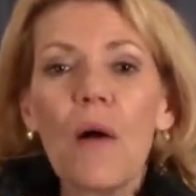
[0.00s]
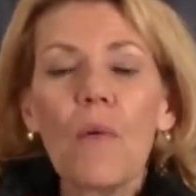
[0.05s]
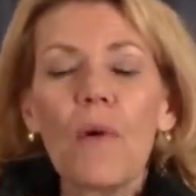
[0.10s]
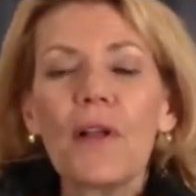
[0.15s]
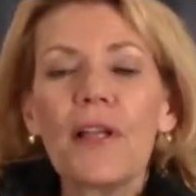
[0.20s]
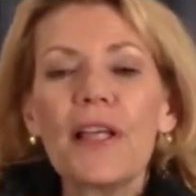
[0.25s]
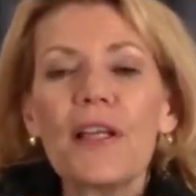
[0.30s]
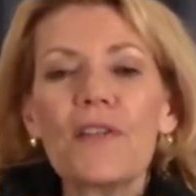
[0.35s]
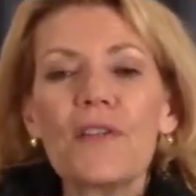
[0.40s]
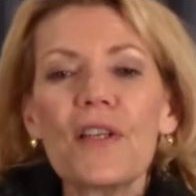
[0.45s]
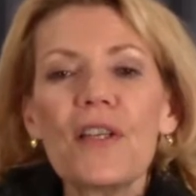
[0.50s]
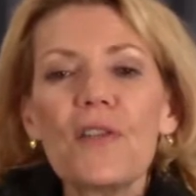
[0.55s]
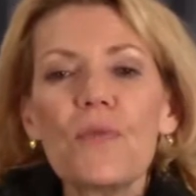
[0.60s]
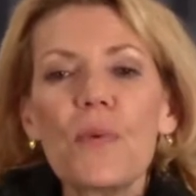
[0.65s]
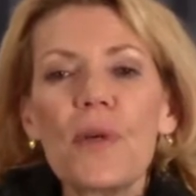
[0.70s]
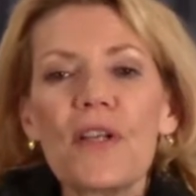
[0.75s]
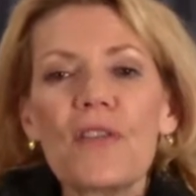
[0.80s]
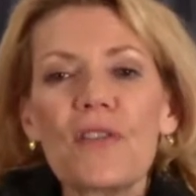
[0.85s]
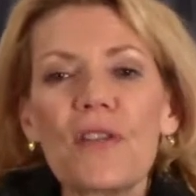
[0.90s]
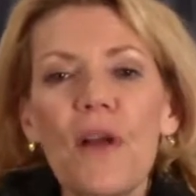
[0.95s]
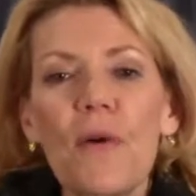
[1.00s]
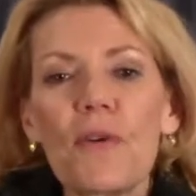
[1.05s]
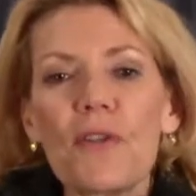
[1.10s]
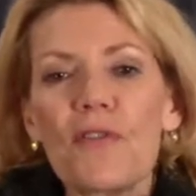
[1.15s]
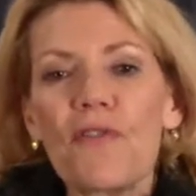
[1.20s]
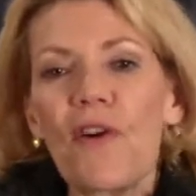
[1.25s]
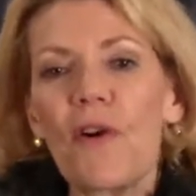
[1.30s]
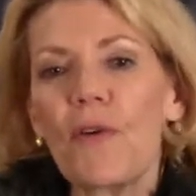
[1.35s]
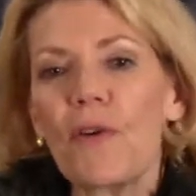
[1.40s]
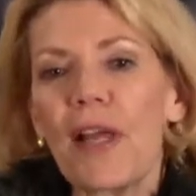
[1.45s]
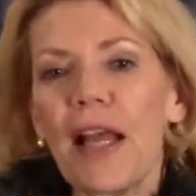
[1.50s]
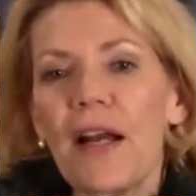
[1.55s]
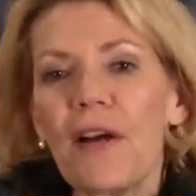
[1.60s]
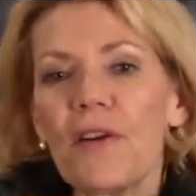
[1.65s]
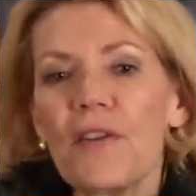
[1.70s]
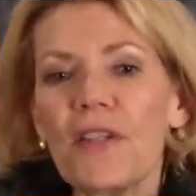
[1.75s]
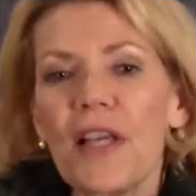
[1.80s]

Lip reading: Well, he's this week's lowest vote getter.